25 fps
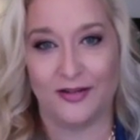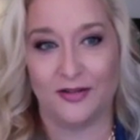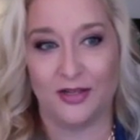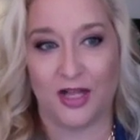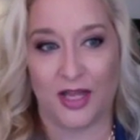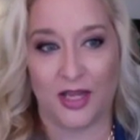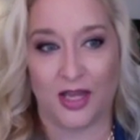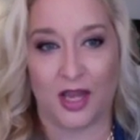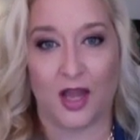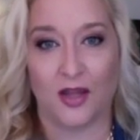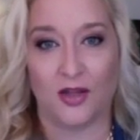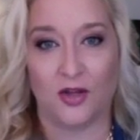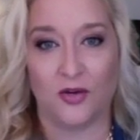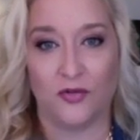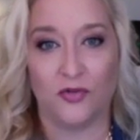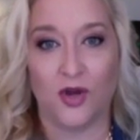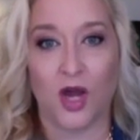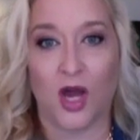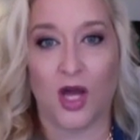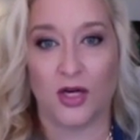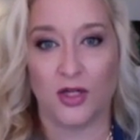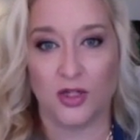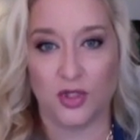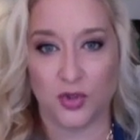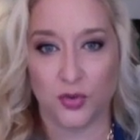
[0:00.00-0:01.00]
Like mm-hmm. you've got
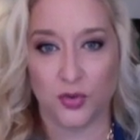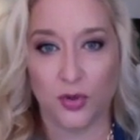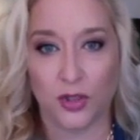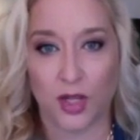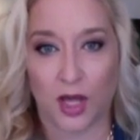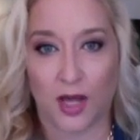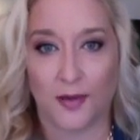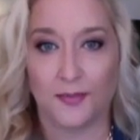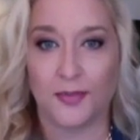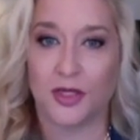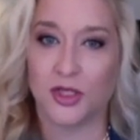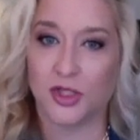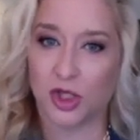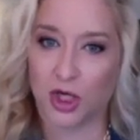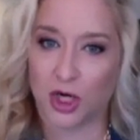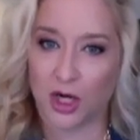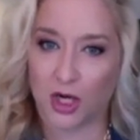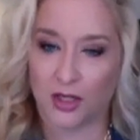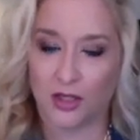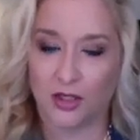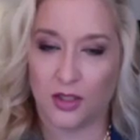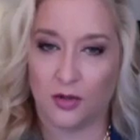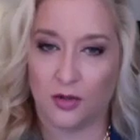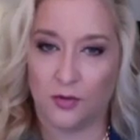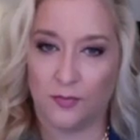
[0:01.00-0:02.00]
to do a lot because you
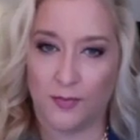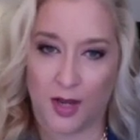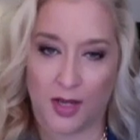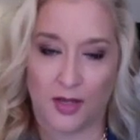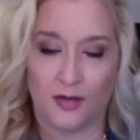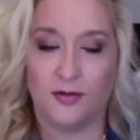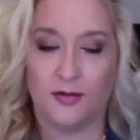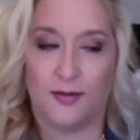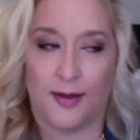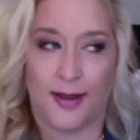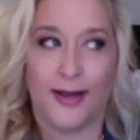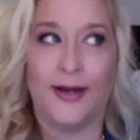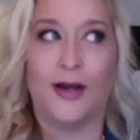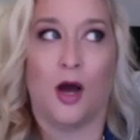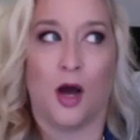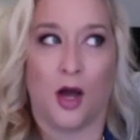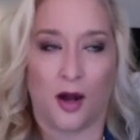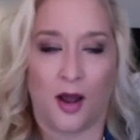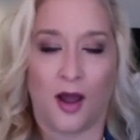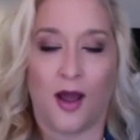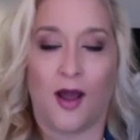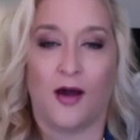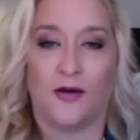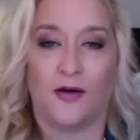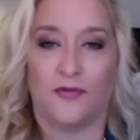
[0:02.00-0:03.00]
got you may, may not
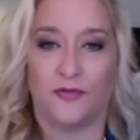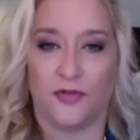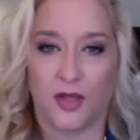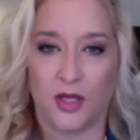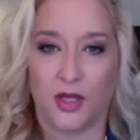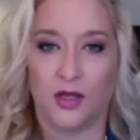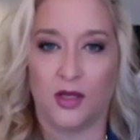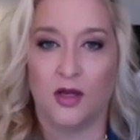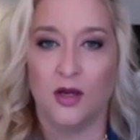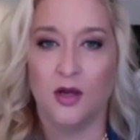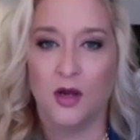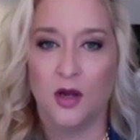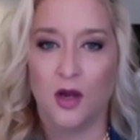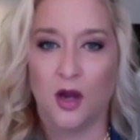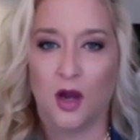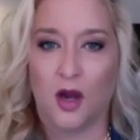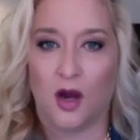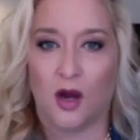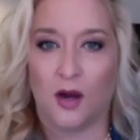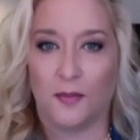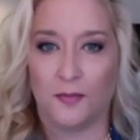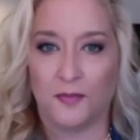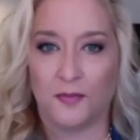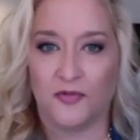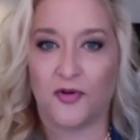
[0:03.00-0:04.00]
have the
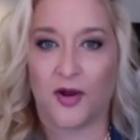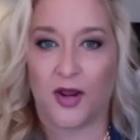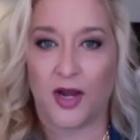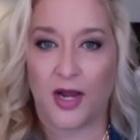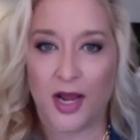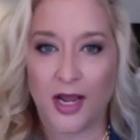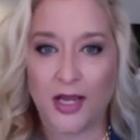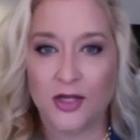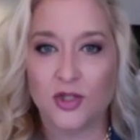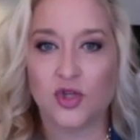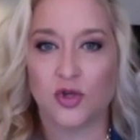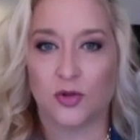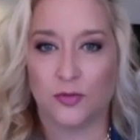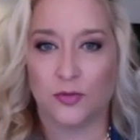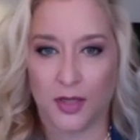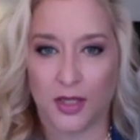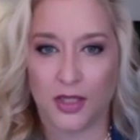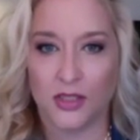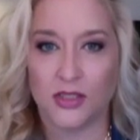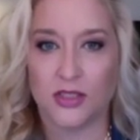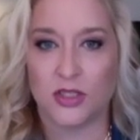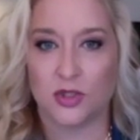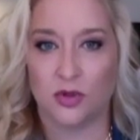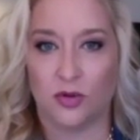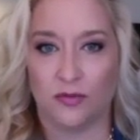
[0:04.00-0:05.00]
um, financial
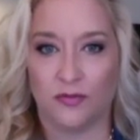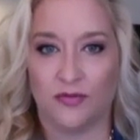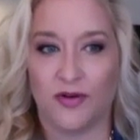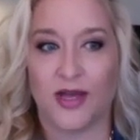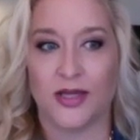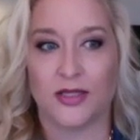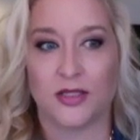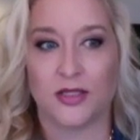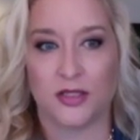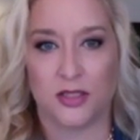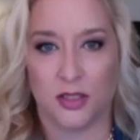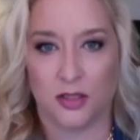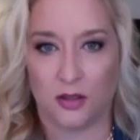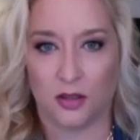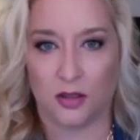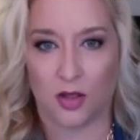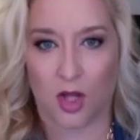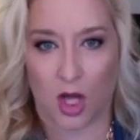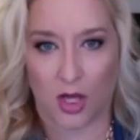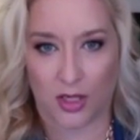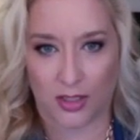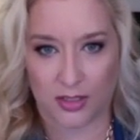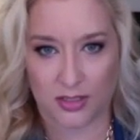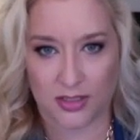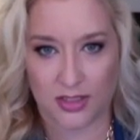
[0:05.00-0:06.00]
means to invest in a
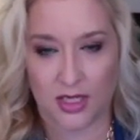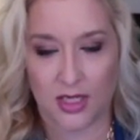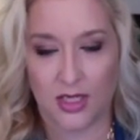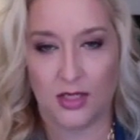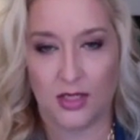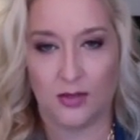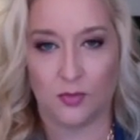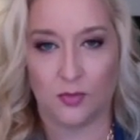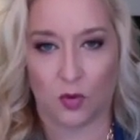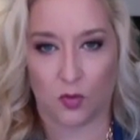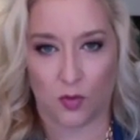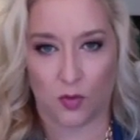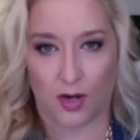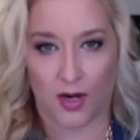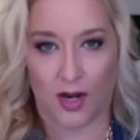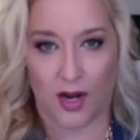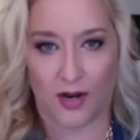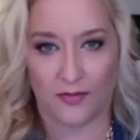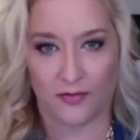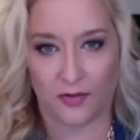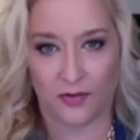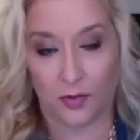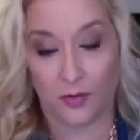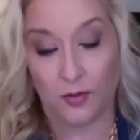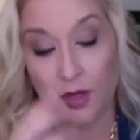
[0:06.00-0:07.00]
lot of team or what have
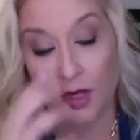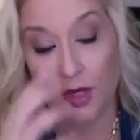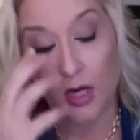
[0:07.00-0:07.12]
you.